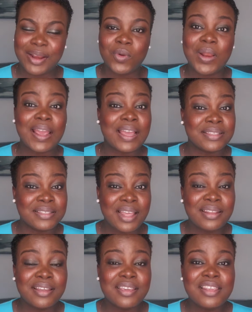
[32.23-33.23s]
Like I
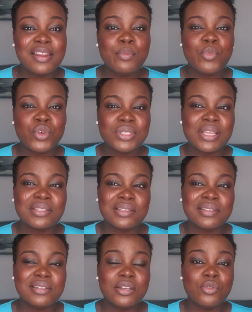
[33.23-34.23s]
said, the healing process
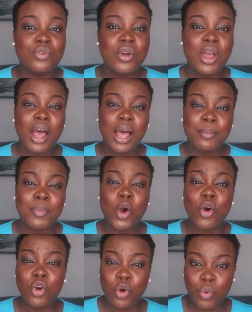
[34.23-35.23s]
is still um,
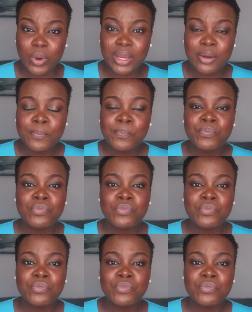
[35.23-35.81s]
ongoing